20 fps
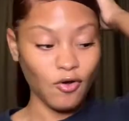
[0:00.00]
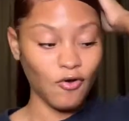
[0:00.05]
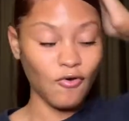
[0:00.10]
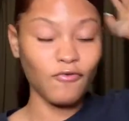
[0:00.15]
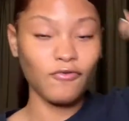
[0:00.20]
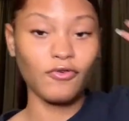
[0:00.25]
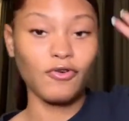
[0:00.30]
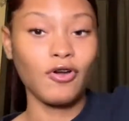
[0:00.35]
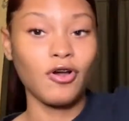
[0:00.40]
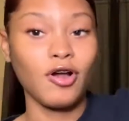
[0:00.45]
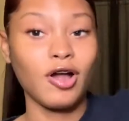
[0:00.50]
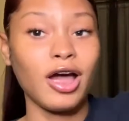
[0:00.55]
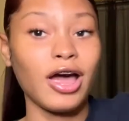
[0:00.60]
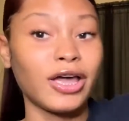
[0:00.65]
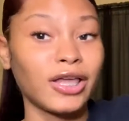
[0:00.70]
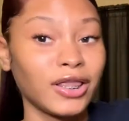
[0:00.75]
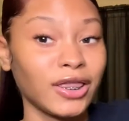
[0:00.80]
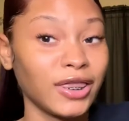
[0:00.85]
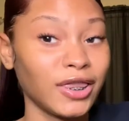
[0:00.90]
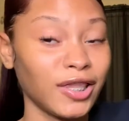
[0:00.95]
Overall, I
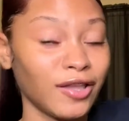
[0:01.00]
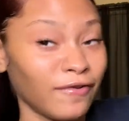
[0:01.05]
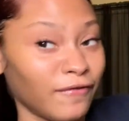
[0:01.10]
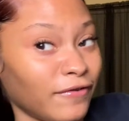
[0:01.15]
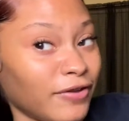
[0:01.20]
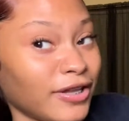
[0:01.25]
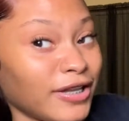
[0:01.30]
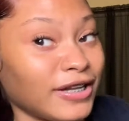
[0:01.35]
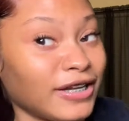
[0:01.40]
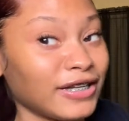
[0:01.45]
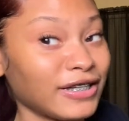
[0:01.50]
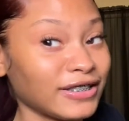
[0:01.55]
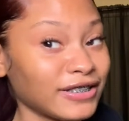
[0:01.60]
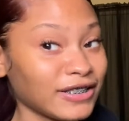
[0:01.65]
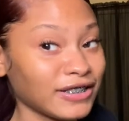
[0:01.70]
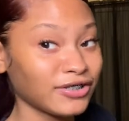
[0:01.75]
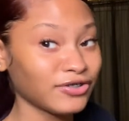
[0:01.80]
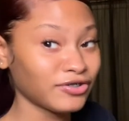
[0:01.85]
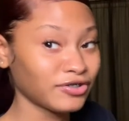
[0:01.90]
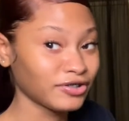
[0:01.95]
love it.
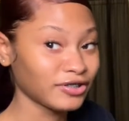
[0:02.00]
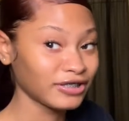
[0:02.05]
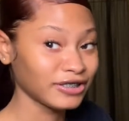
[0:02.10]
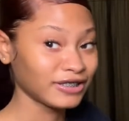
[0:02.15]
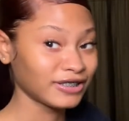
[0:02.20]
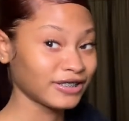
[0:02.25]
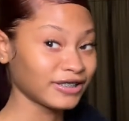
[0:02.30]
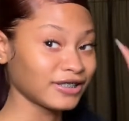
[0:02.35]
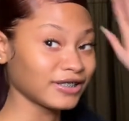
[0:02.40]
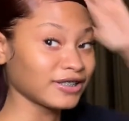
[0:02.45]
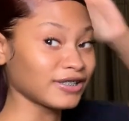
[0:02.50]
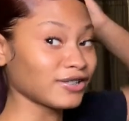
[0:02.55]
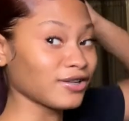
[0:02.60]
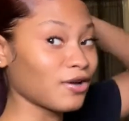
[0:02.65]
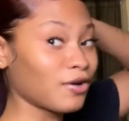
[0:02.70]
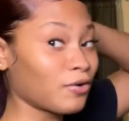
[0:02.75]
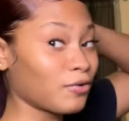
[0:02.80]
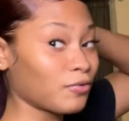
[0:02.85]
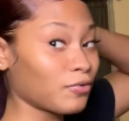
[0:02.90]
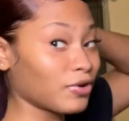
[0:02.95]
It's literally
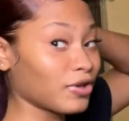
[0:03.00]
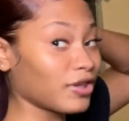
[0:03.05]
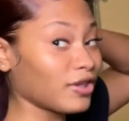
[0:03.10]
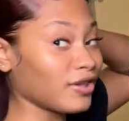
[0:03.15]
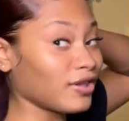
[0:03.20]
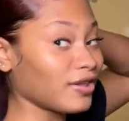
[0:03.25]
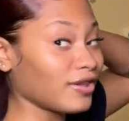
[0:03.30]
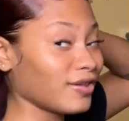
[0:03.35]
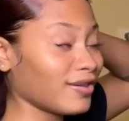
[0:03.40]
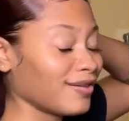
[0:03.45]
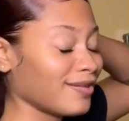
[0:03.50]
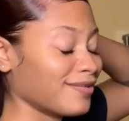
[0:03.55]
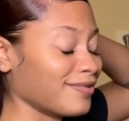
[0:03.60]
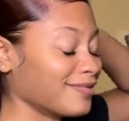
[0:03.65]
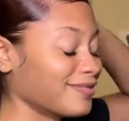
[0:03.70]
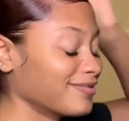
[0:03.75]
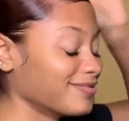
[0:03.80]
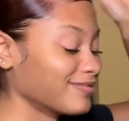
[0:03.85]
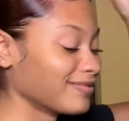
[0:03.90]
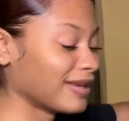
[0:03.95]
so cute.
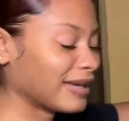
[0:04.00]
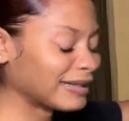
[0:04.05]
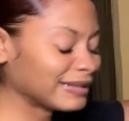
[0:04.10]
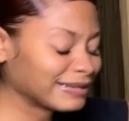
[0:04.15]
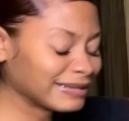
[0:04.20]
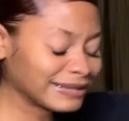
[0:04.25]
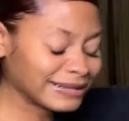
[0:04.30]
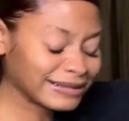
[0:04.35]
Like,